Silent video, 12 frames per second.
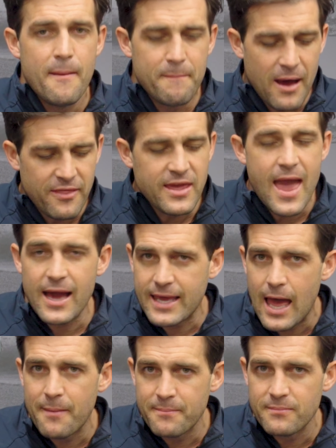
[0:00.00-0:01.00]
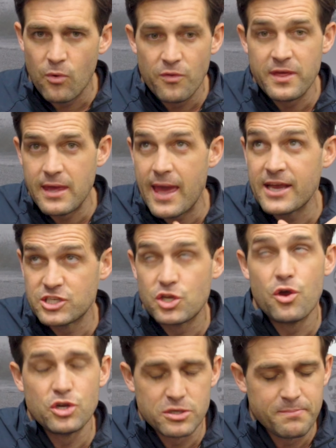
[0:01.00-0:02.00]
But the outcome or the
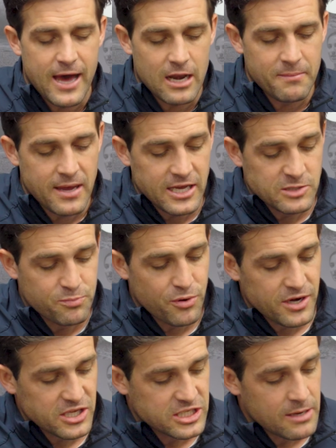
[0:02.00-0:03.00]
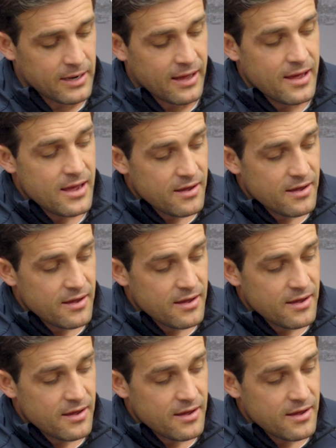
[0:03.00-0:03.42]
execution part of me is pretty similar.